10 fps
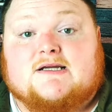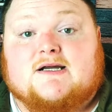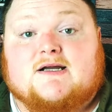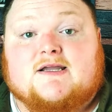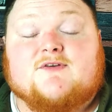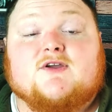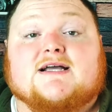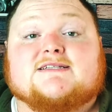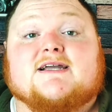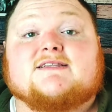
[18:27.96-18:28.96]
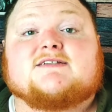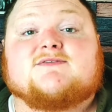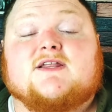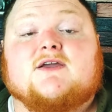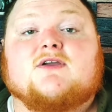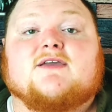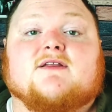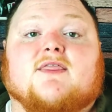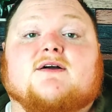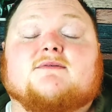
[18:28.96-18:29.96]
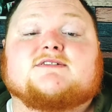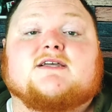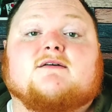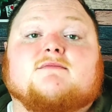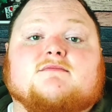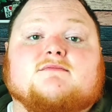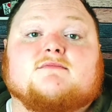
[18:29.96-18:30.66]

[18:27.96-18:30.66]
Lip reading: If you guys like this video, give it a thumbs up